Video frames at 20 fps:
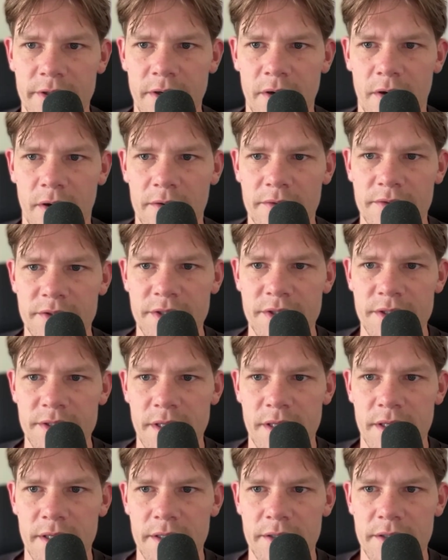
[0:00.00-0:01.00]
the off
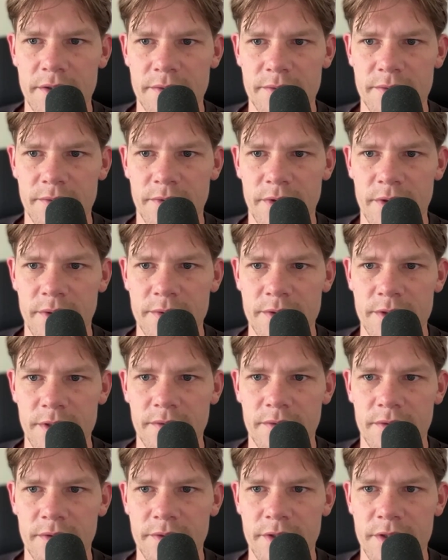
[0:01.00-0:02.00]
season in terms of frequency
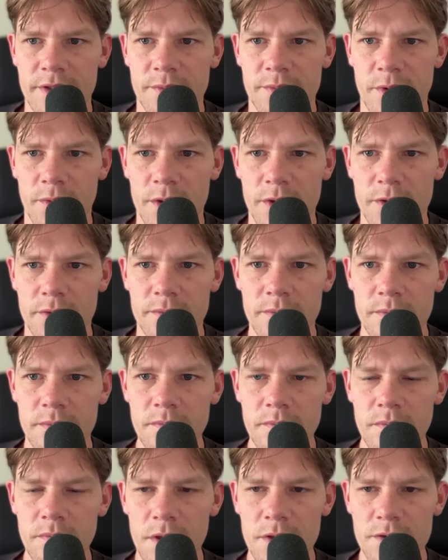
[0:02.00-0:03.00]
of lifting, sprint work,
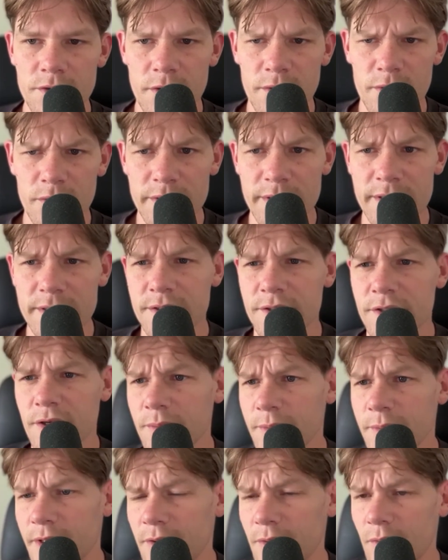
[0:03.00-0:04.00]
general days, and
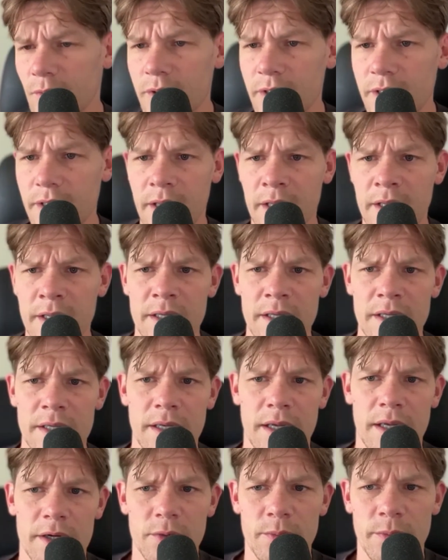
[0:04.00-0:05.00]
jumping in a week?
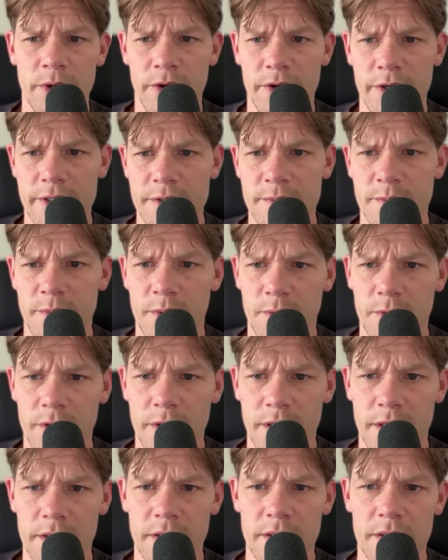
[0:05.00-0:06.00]
How do you periodize sprint
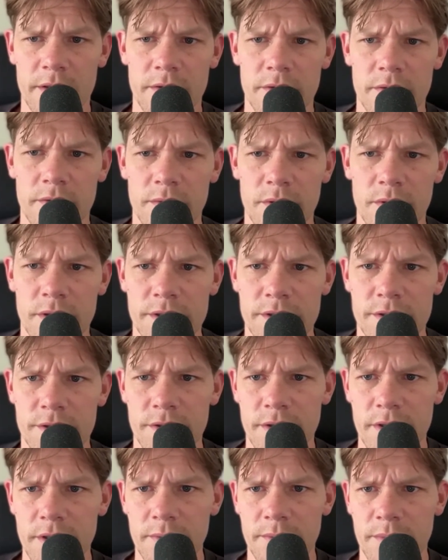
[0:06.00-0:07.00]
work in relation
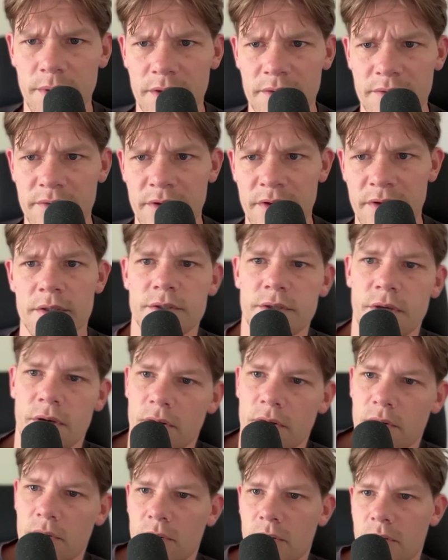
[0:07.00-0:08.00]
to the above?
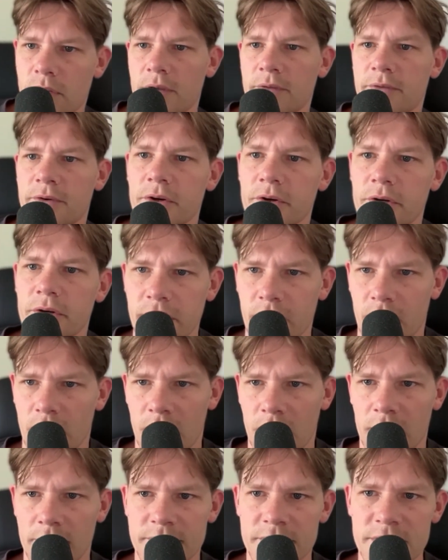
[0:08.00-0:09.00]
So if you're in the
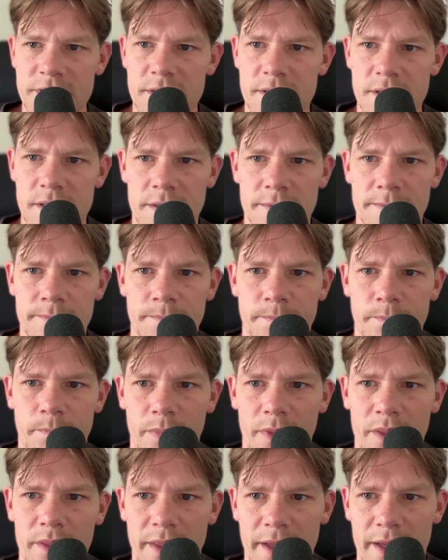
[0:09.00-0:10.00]
off season,
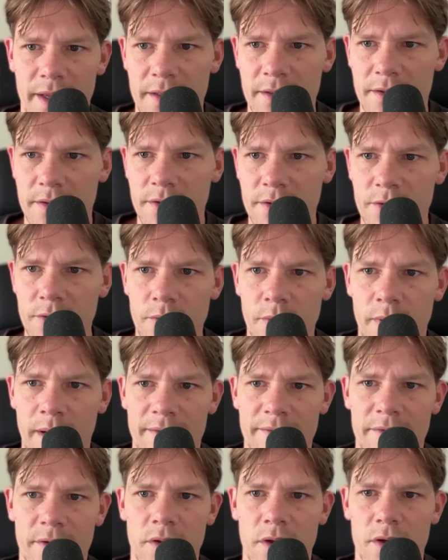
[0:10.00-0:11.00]
then you
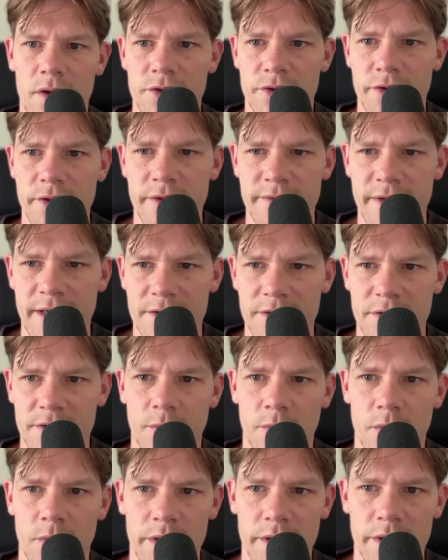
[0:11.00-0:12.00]
have the luxury of actually
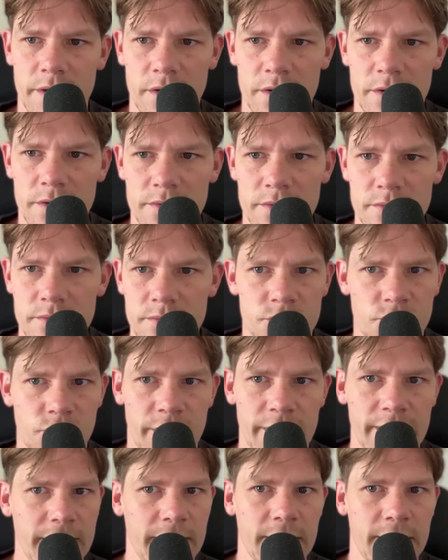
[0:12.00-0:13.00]
working on
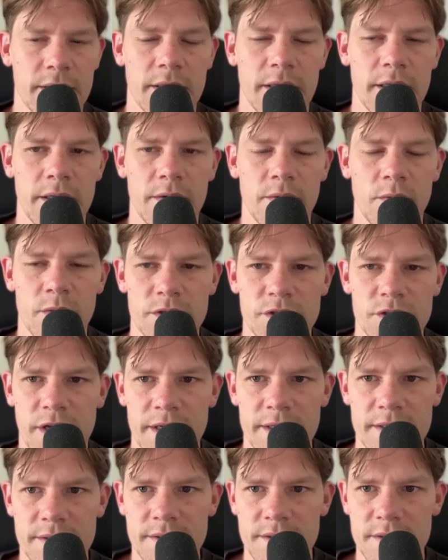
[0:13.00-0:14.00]
training, in which
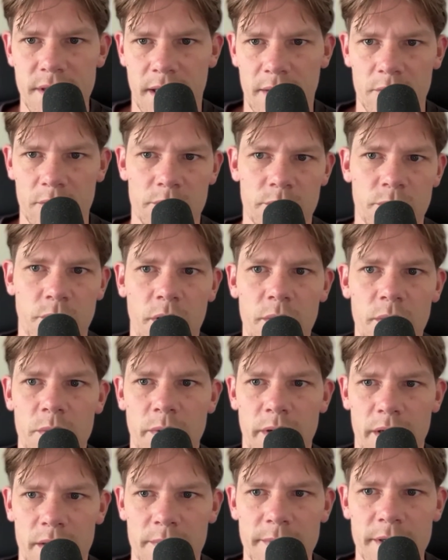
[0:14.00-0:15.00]
case I would probably
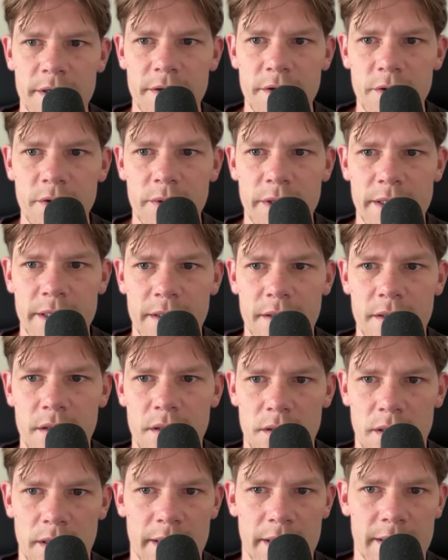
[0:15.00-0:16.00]
recommend doing
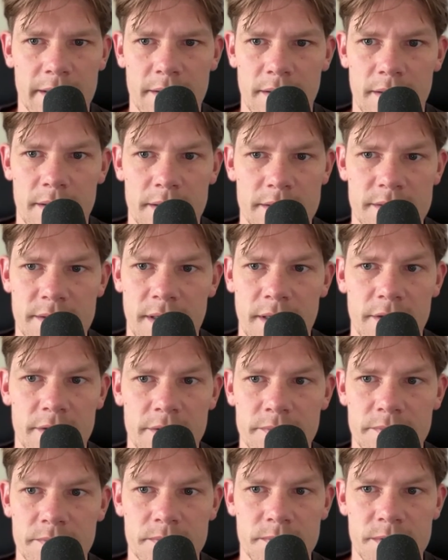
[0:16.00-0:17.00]
like a
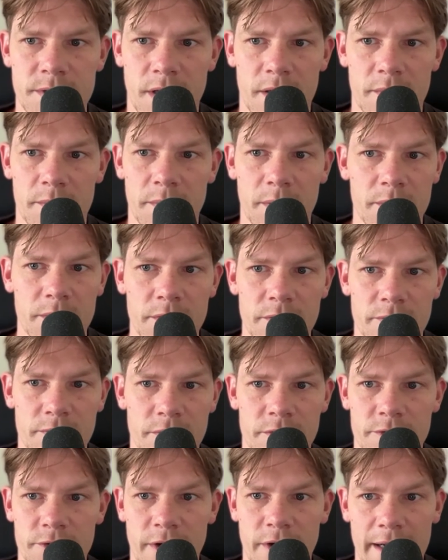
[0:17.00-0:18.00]
standard setup I would do
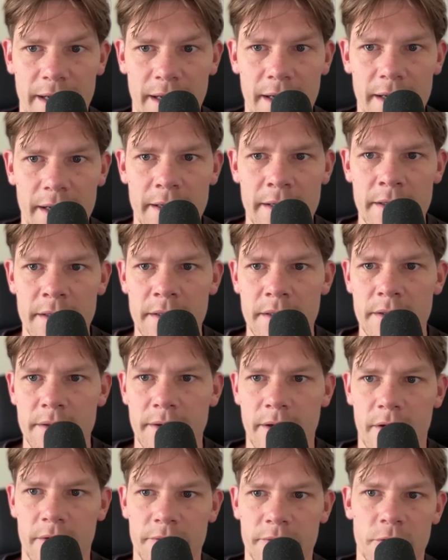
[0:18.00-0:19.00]
for a track guy.
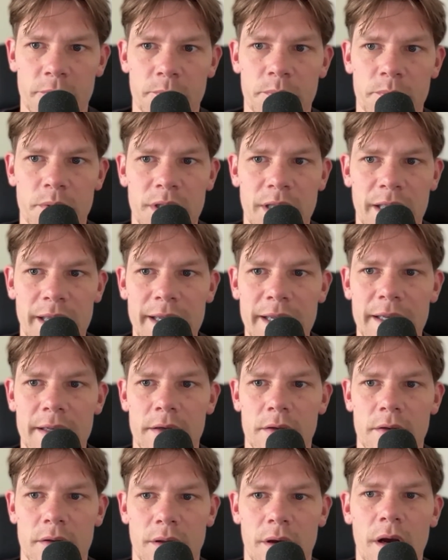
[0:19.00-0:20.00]
Now, if you're playing
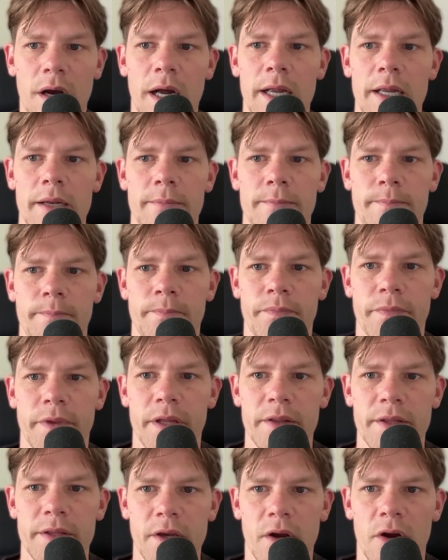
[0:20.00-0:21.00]
a lot
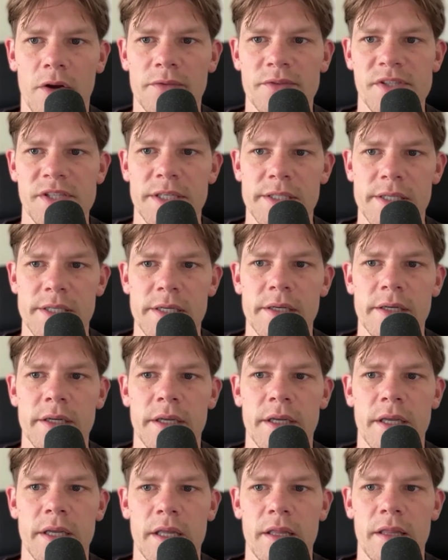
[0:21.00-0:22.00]
in the off season,
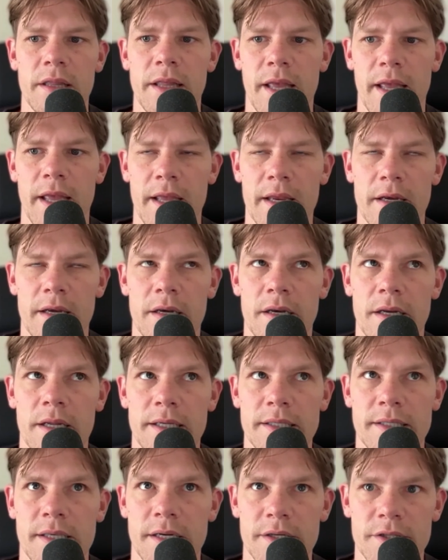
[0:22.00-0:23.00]
then
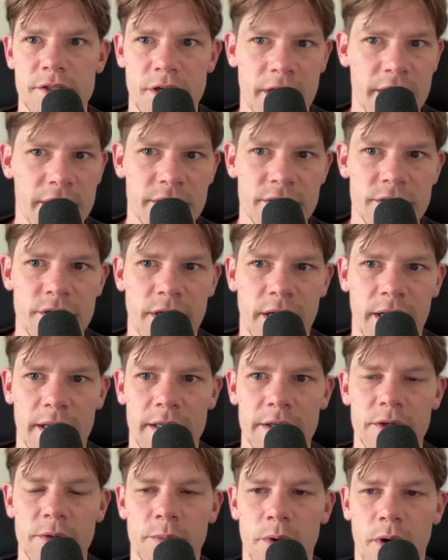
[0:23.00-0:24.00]
it's going to change.
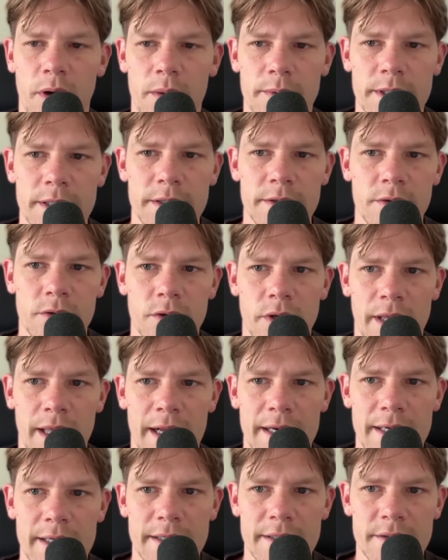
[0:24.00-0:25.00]
And you probably need to look
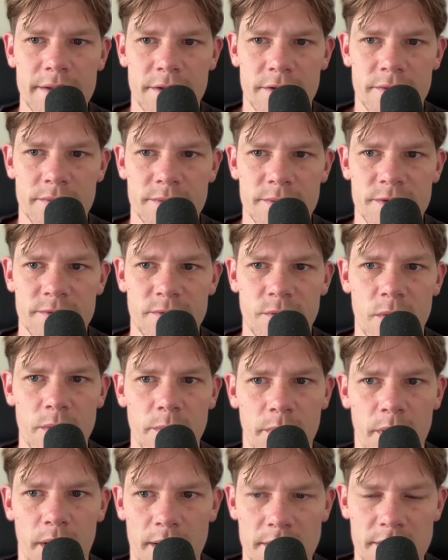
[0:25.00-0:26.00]
at it in terms of
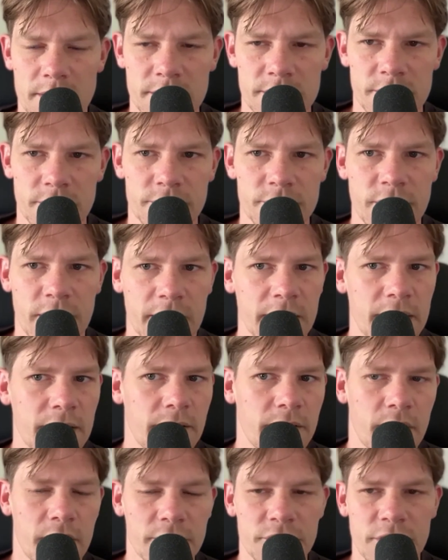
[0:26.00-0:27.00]
what boxes you're checking
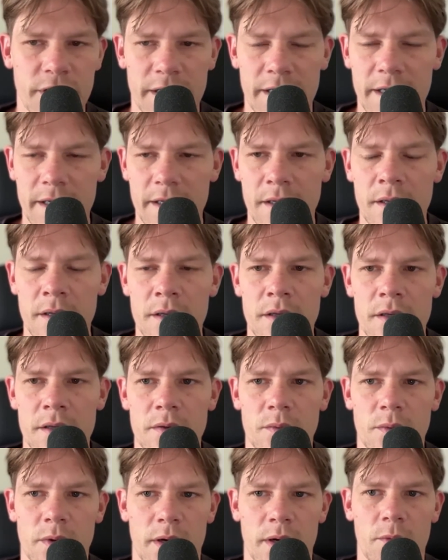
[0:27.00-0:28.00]
and not checking.
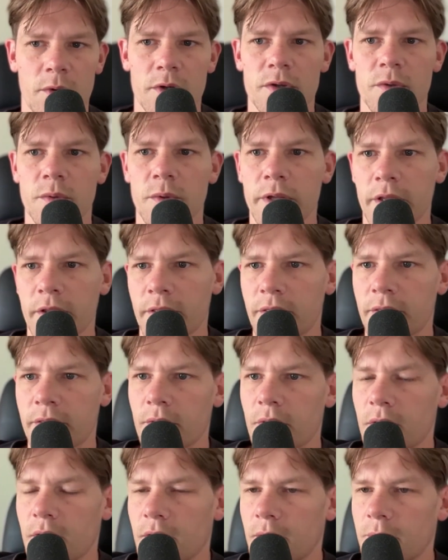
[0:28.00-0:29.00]
When I worked with
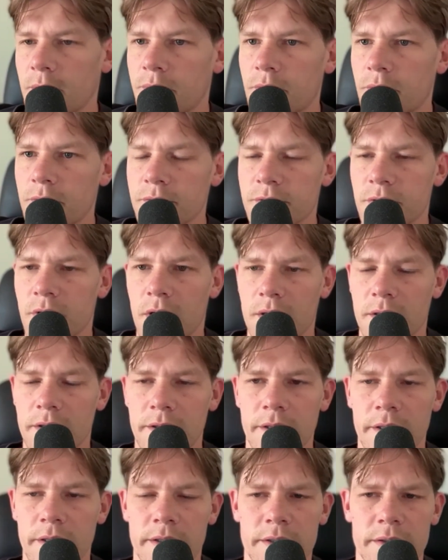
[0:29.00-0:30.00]
pro
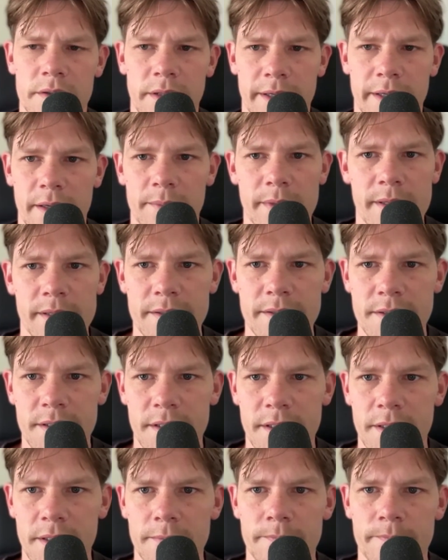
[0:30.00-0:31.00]
soccer, like a men's
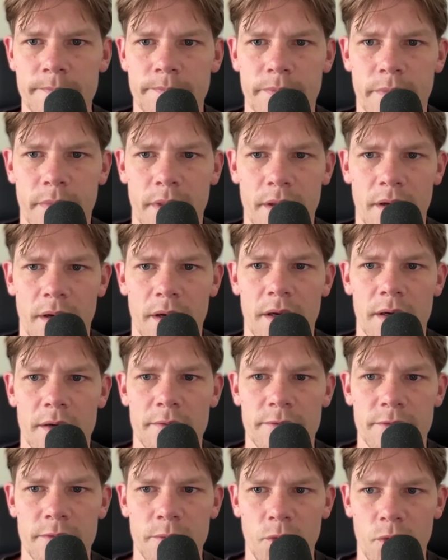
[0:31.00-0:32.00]
team
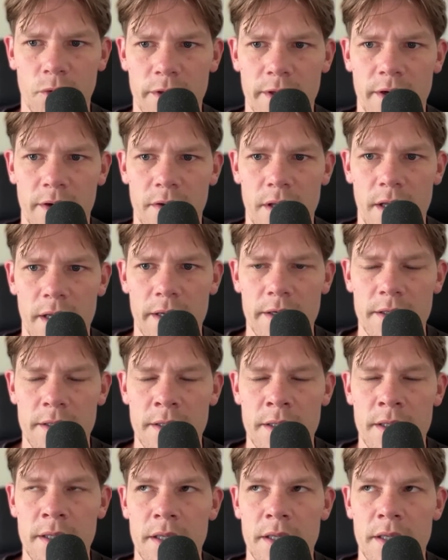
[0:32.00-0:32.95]
from North Carolina,